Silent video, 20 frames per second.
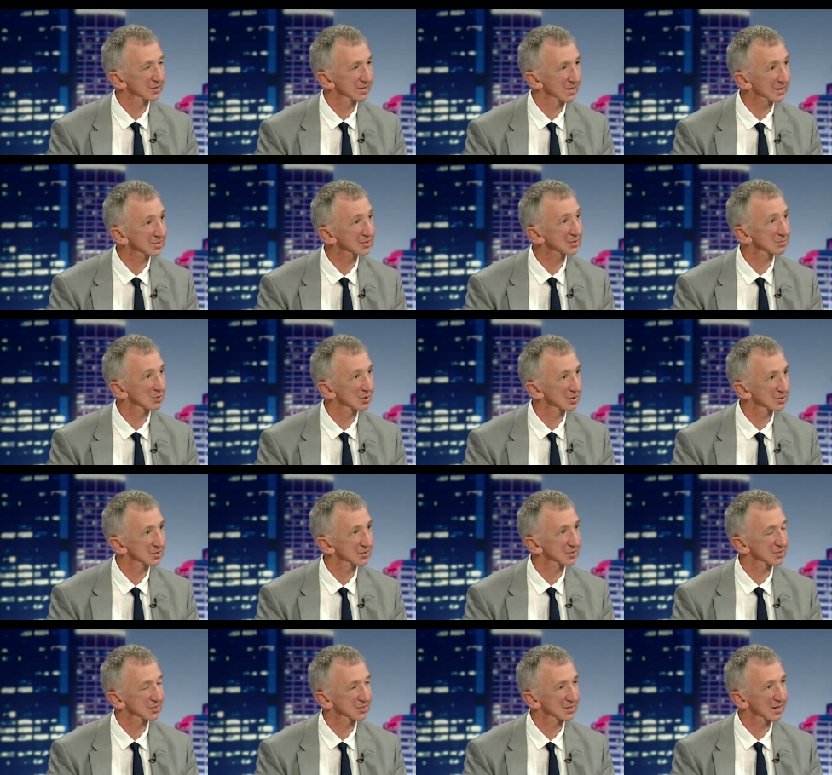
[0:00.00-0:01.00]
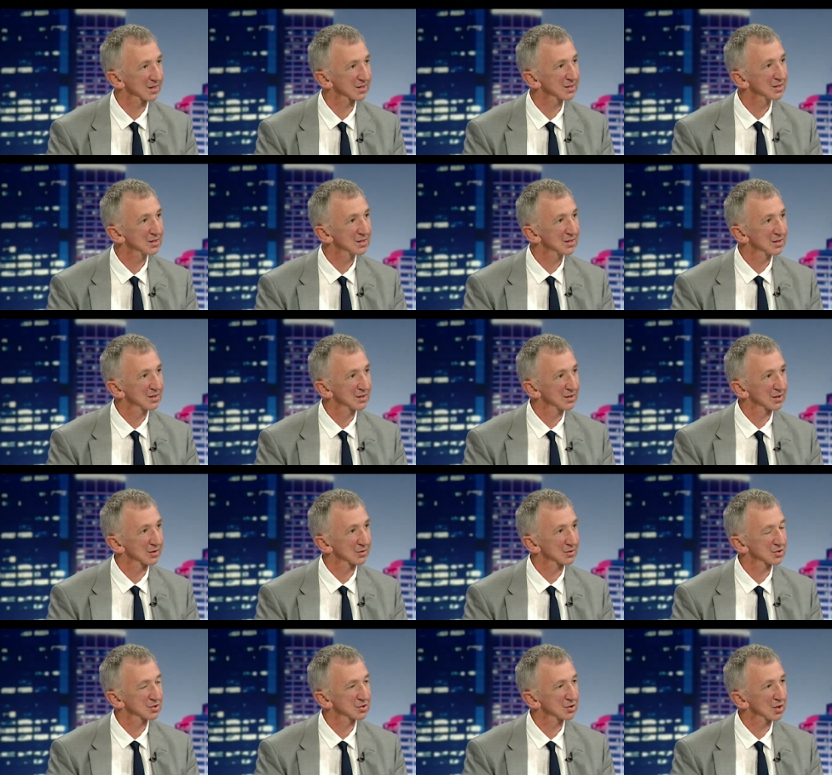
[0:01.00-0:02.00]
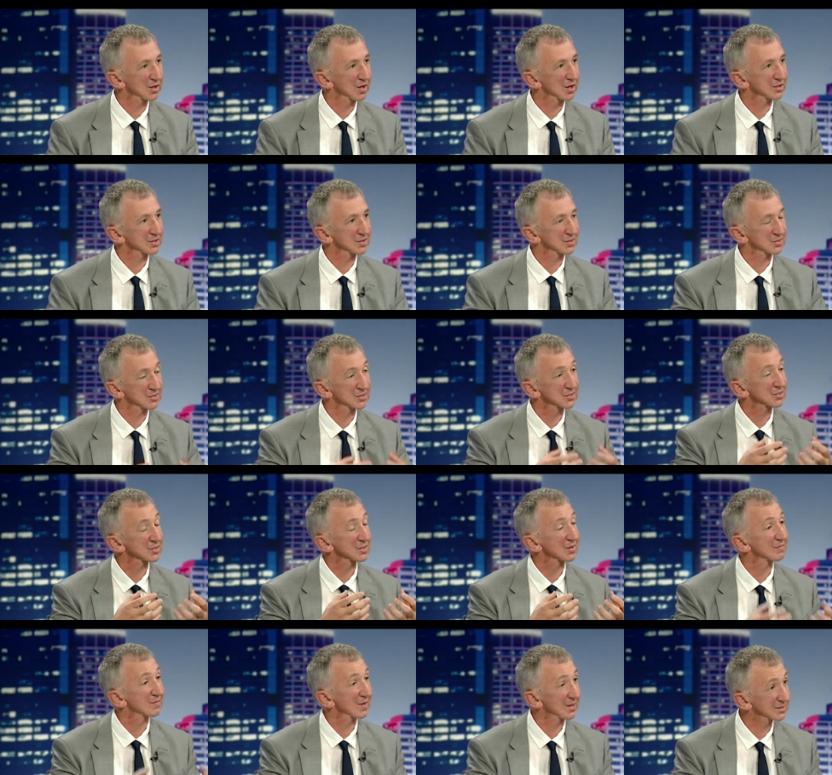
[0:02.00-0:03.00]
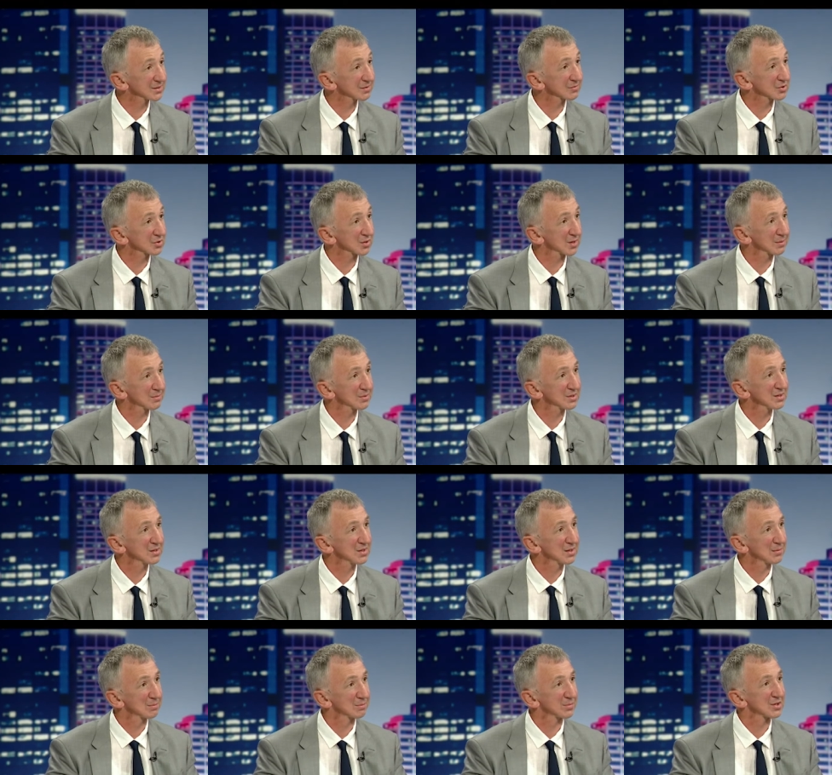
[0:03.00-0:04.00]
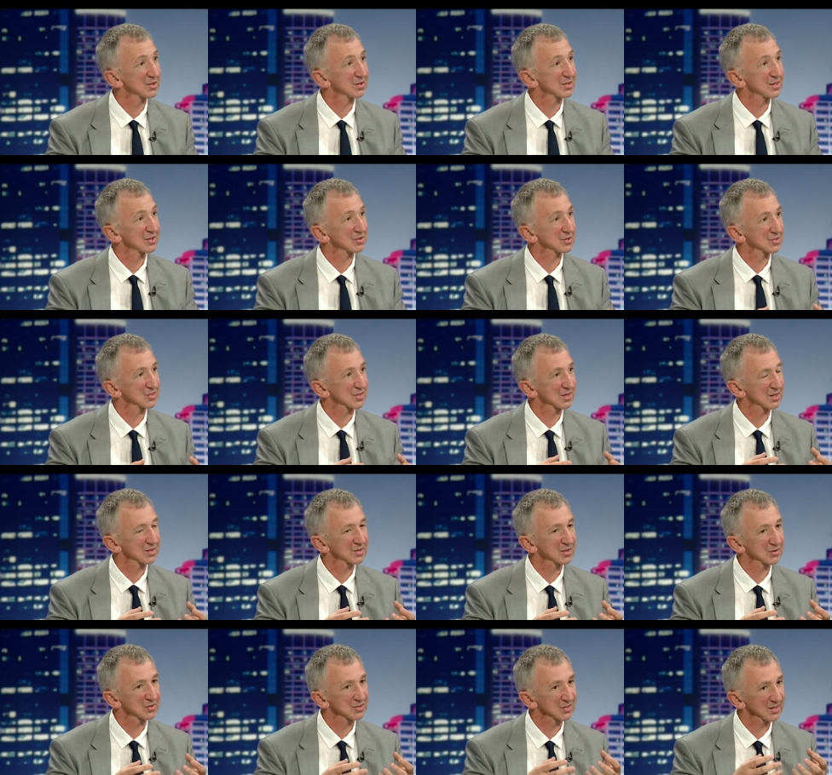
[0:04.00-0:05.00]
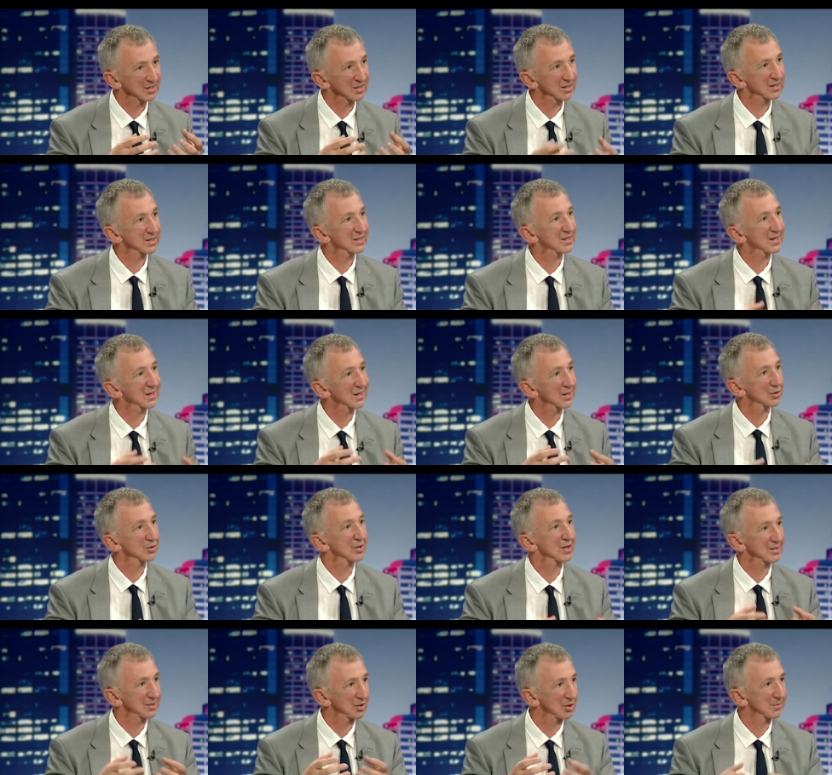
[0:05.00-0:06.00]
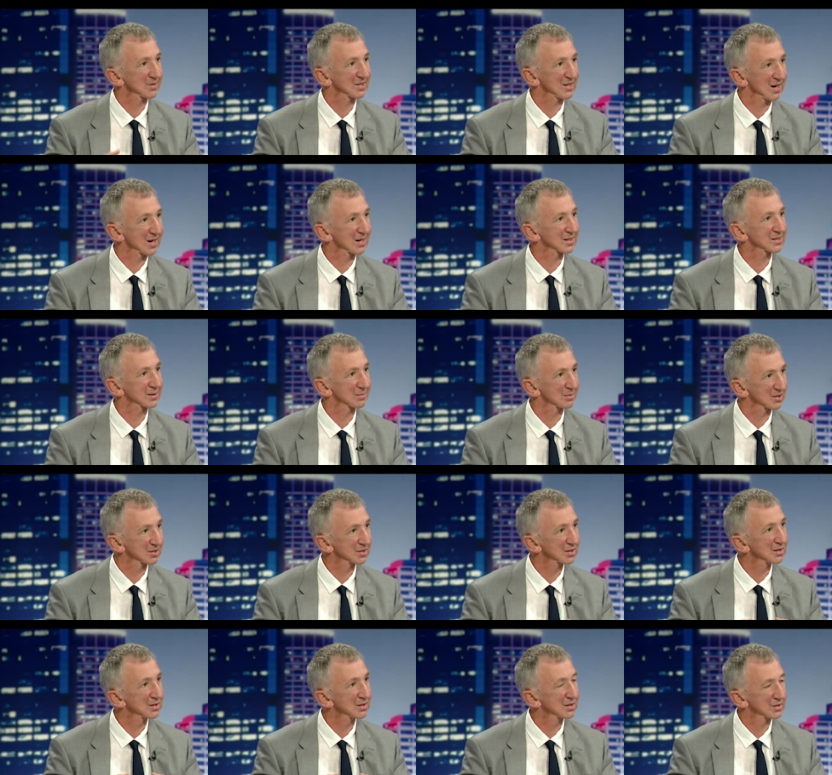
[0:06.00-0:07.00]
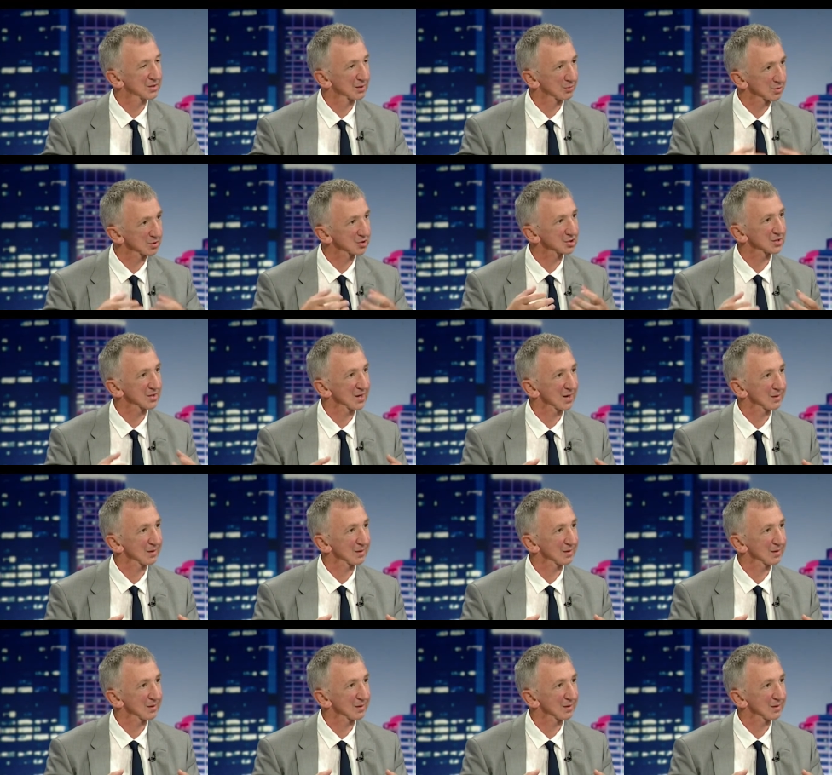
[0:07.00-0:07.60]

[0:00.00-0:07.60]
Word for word: and the experts to say there is not only is this an effective treatment, but there is a clear health economic argument that we should